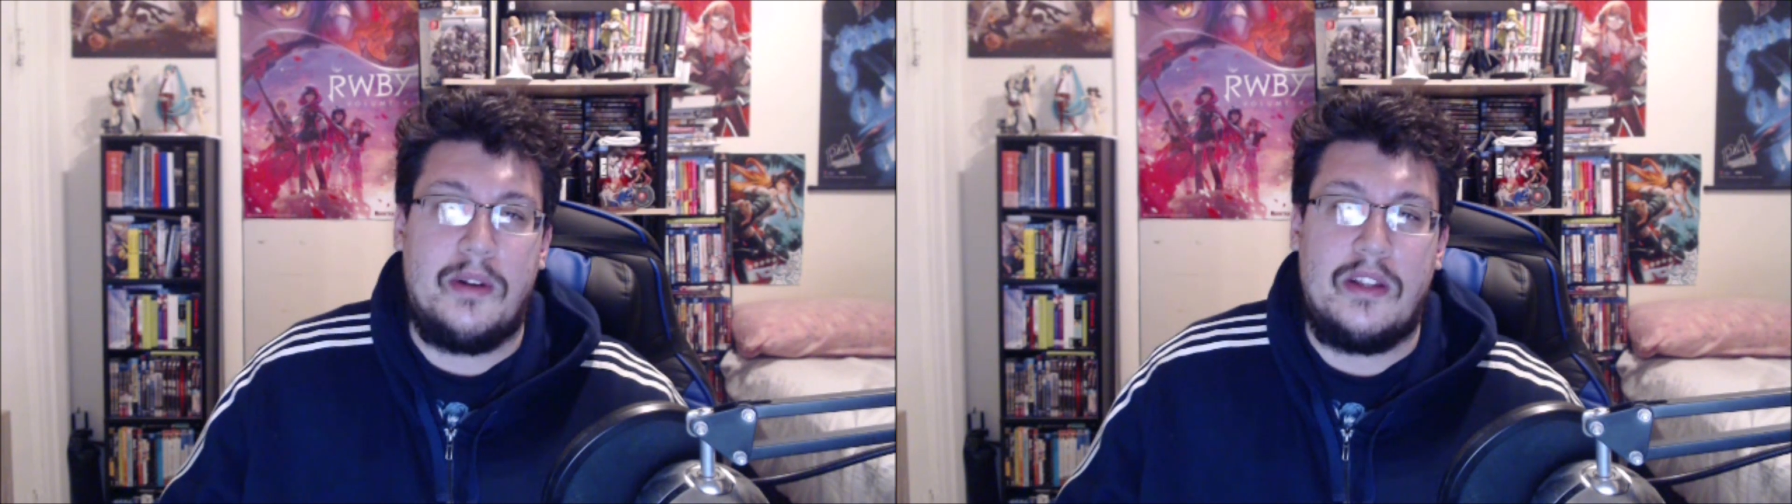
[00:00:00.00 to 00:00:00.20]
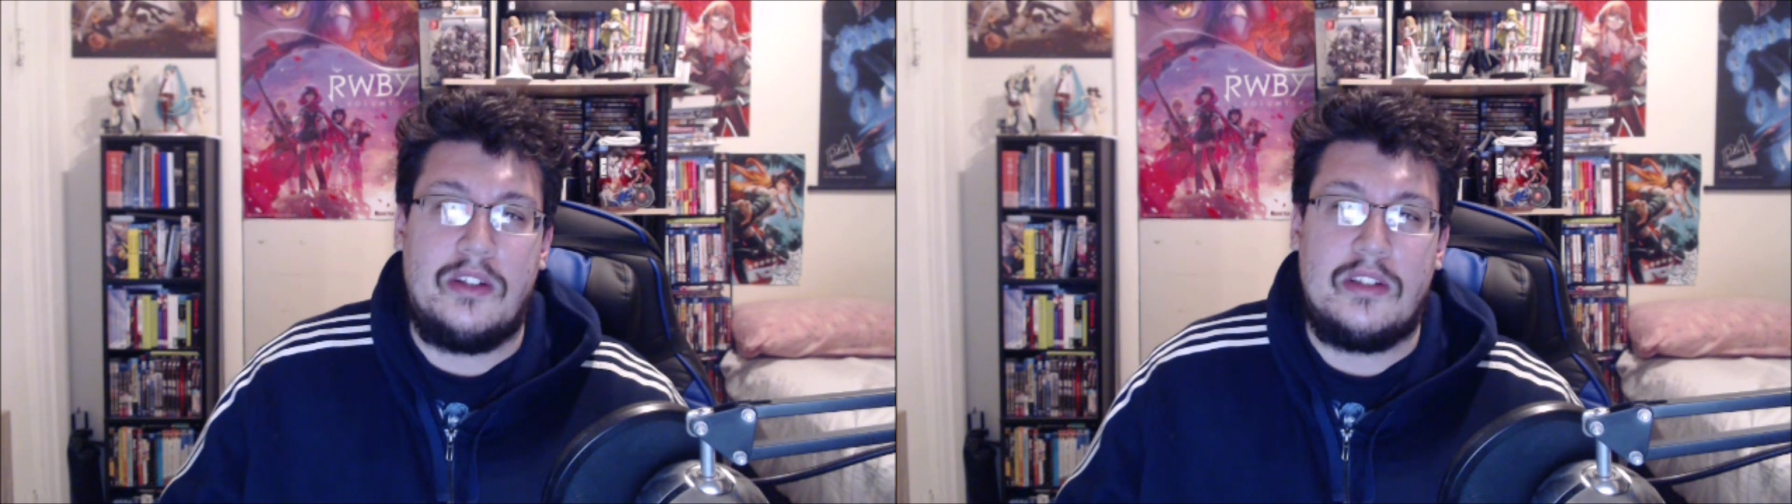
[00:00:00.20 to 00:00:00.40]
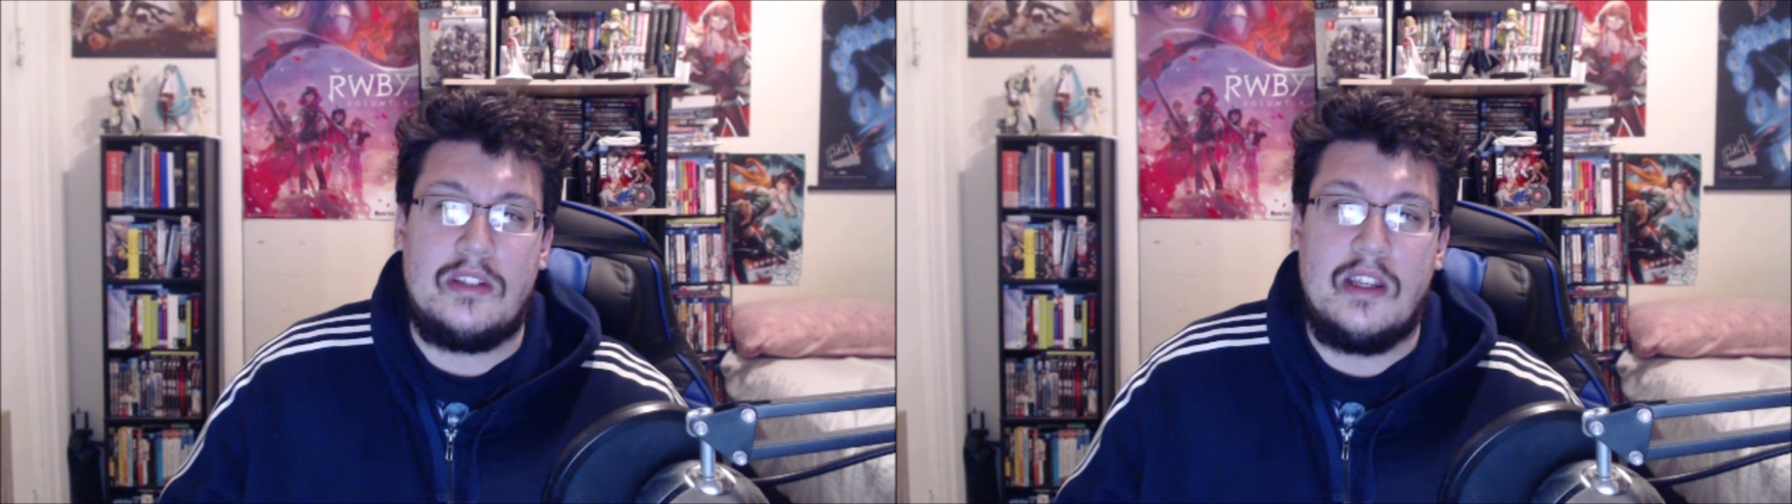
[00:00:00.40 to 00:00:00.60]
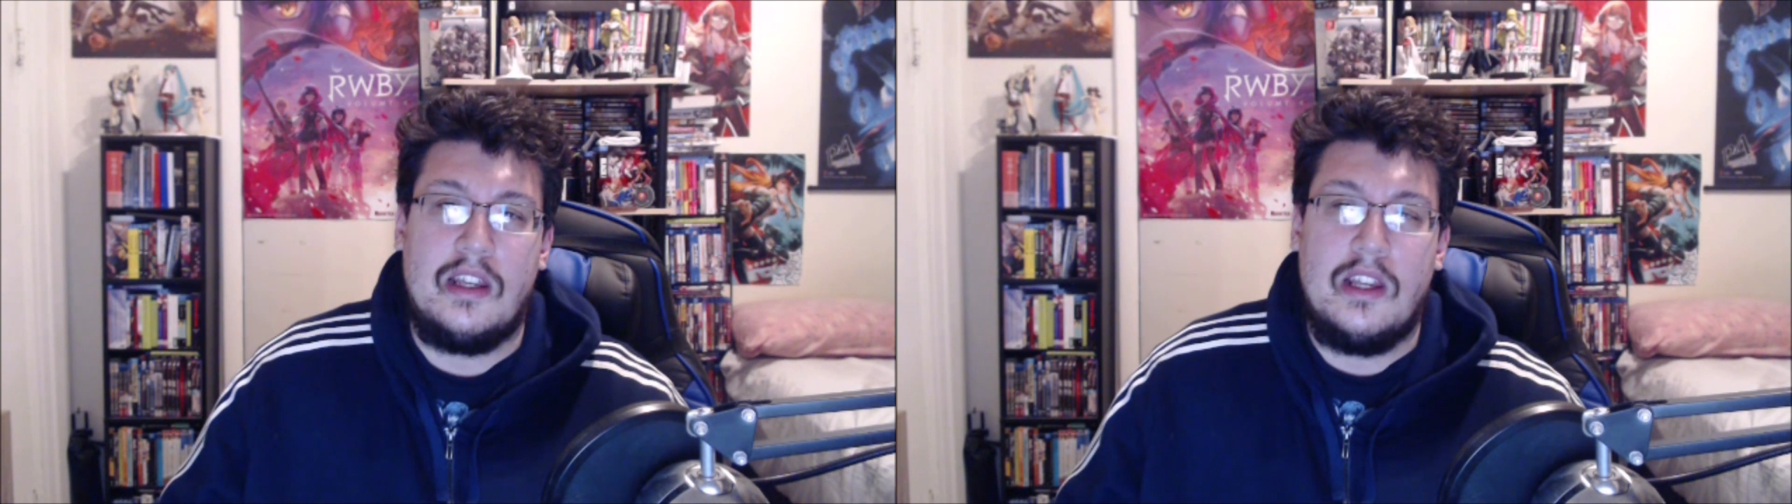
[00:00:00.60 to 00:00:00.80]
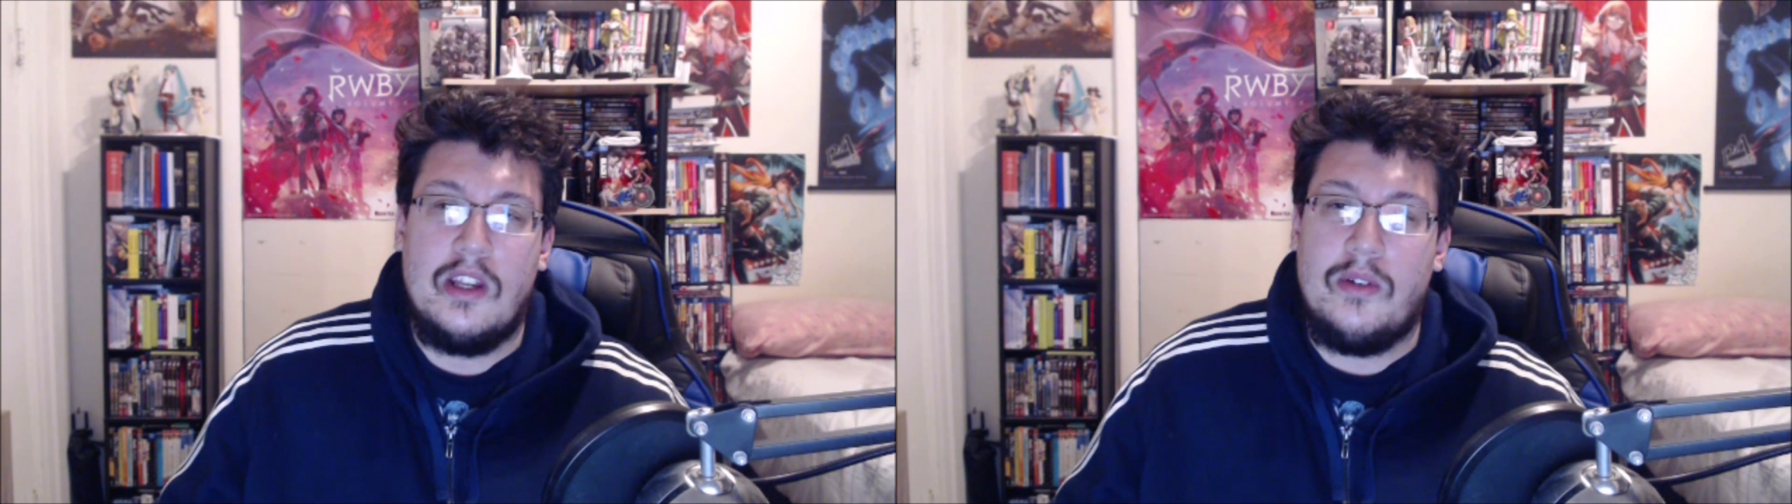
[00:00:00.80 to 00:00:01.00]
It just
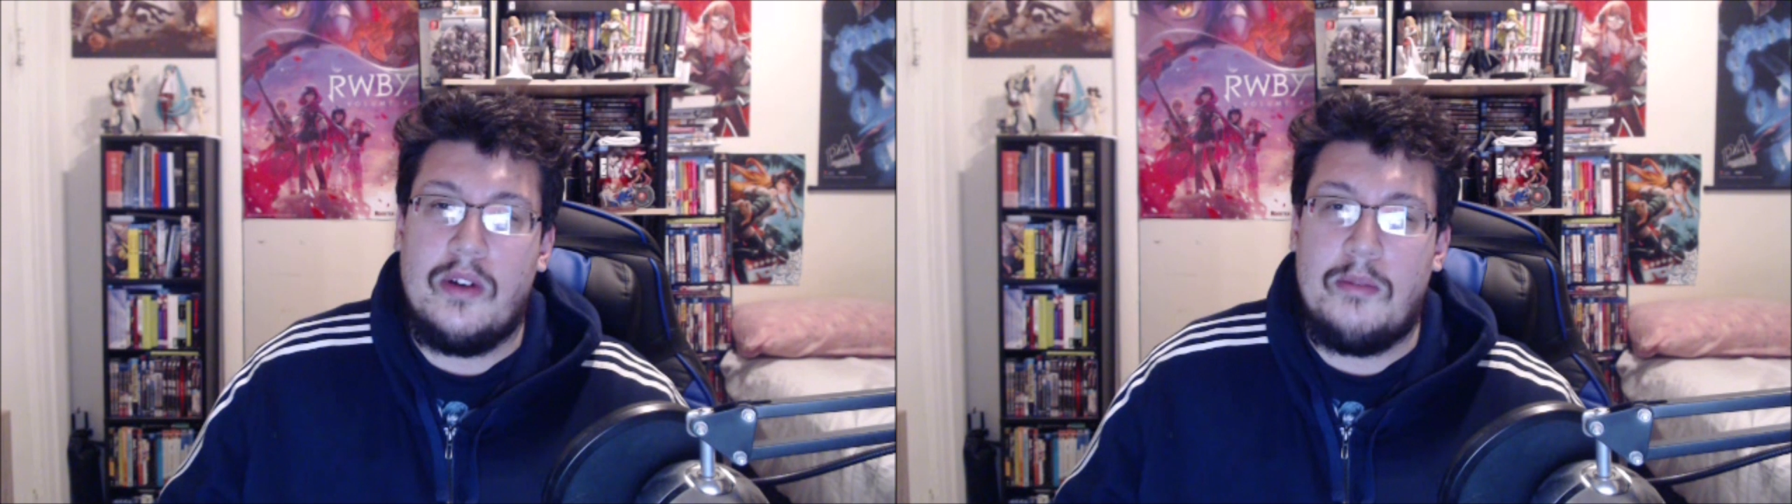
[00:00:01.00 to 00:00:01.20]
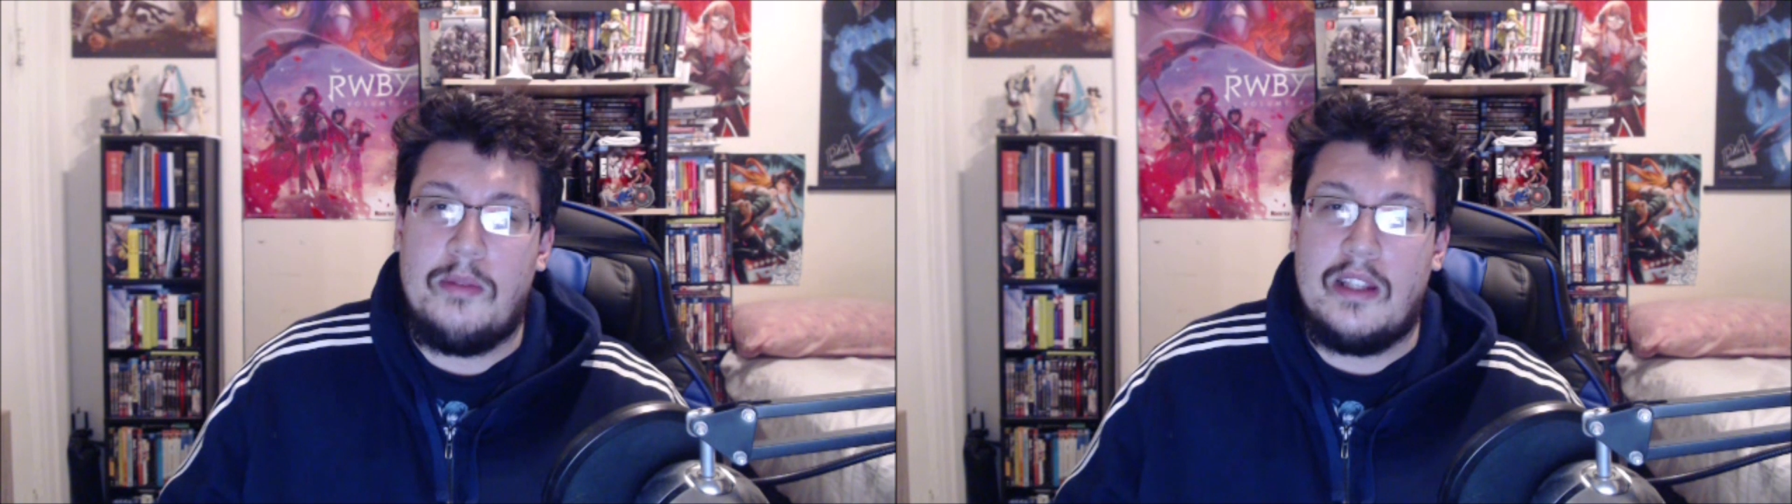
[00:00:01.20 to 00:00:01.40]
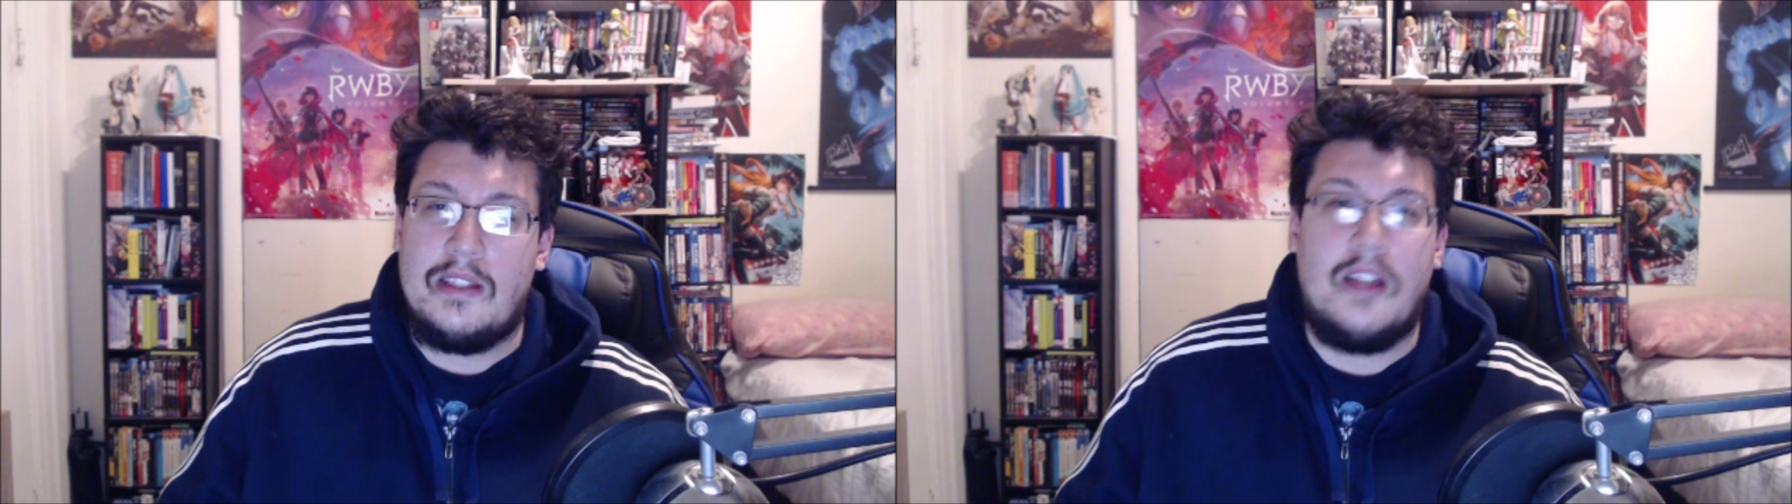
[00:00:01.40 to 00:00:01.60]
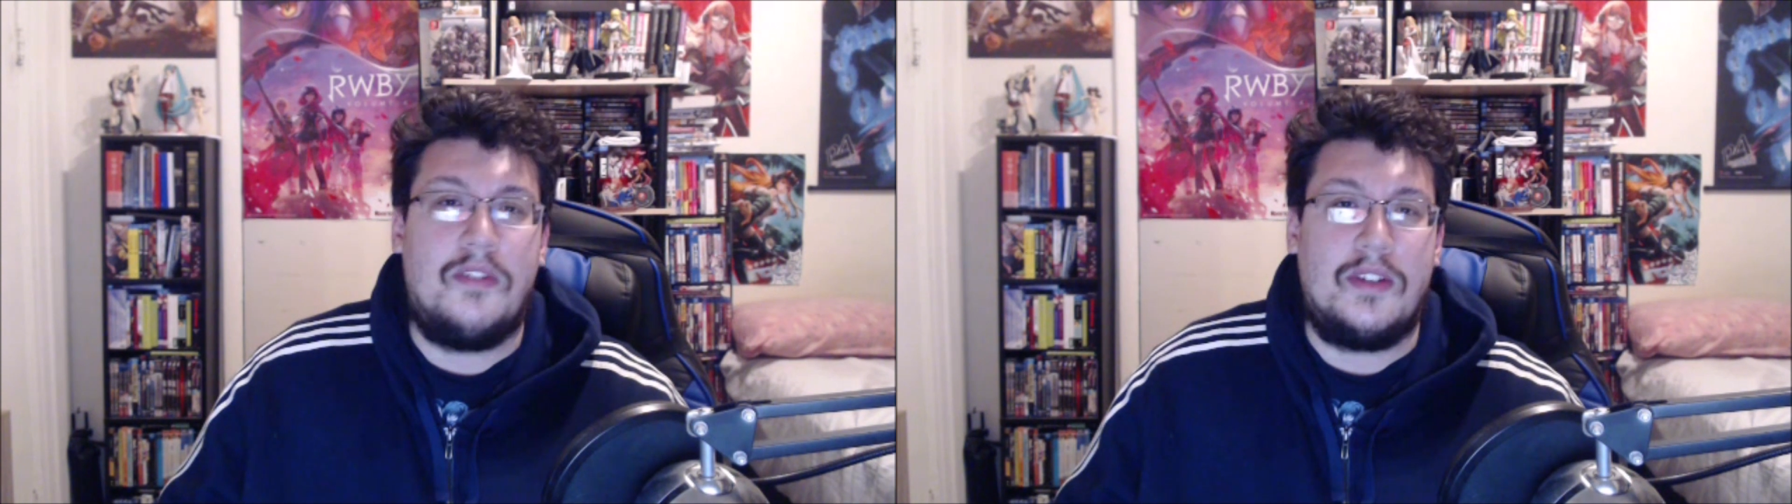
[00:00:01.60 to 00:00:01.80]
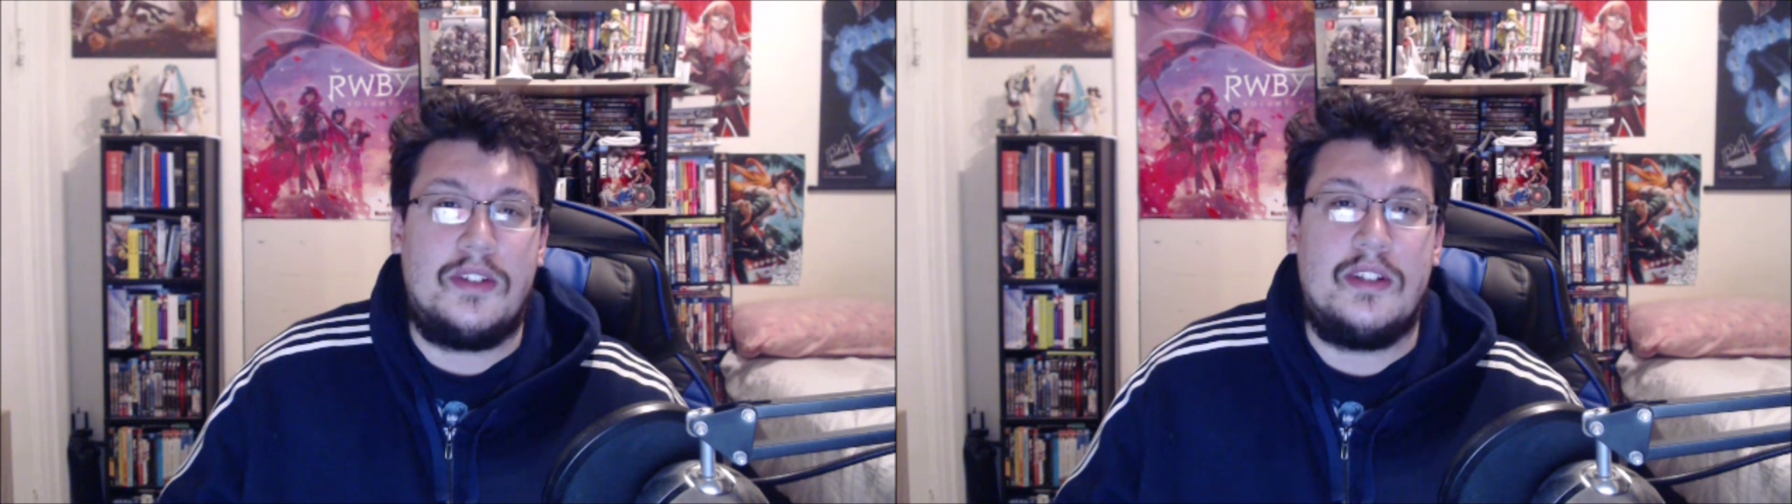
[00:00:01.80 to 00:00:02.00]
would be
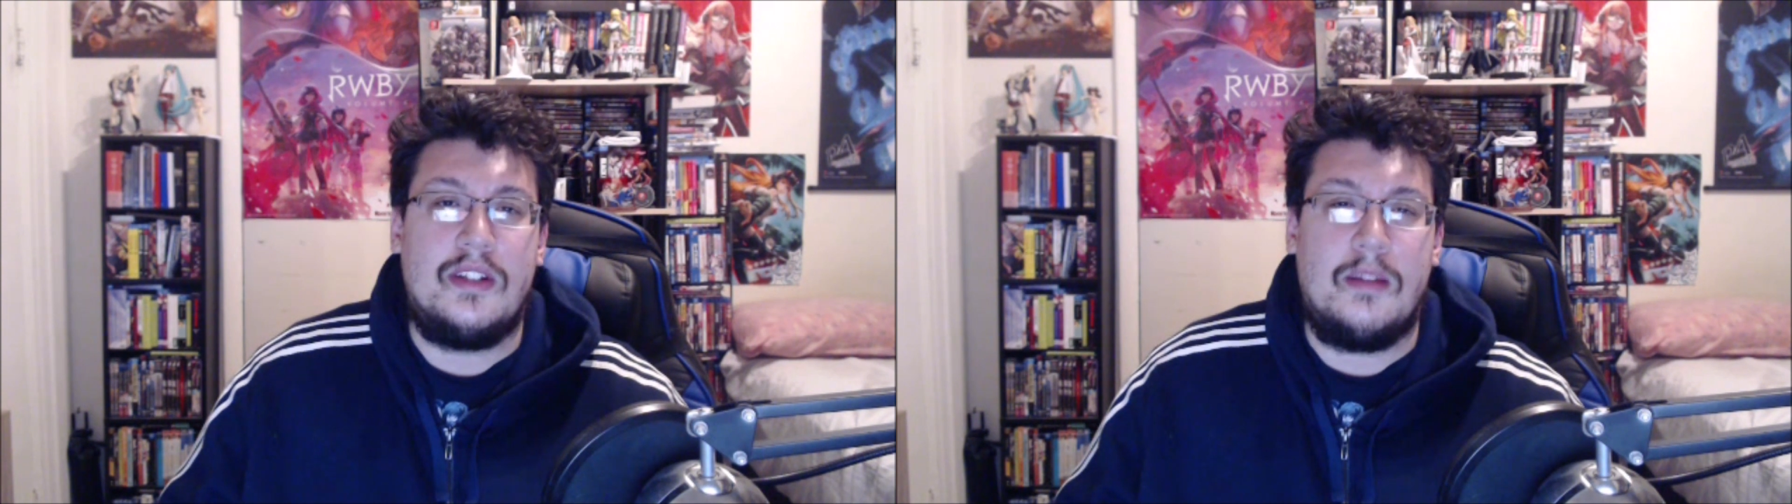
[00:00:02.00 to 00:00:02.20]
selfish